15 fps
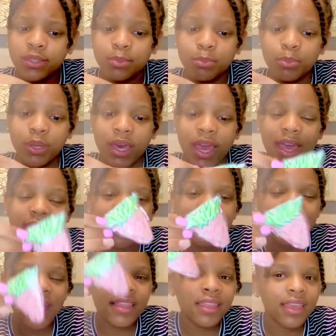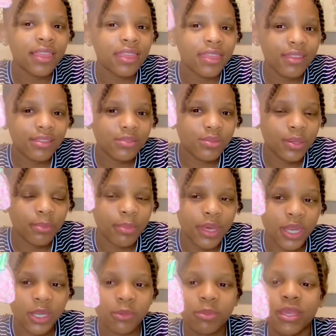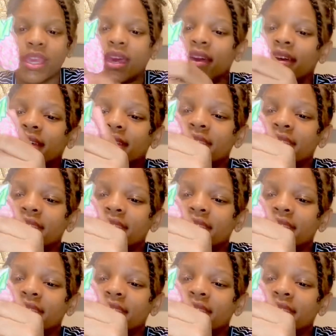But I think I like this one better because